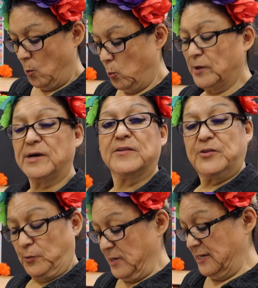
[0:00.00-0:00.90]
What are the
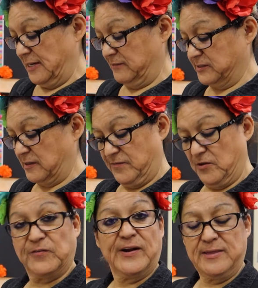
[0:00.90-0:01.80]
three levels of the
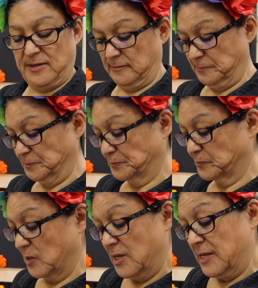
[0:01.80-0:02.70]
ofrenda?
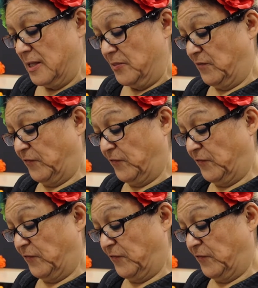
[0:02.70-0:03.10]
The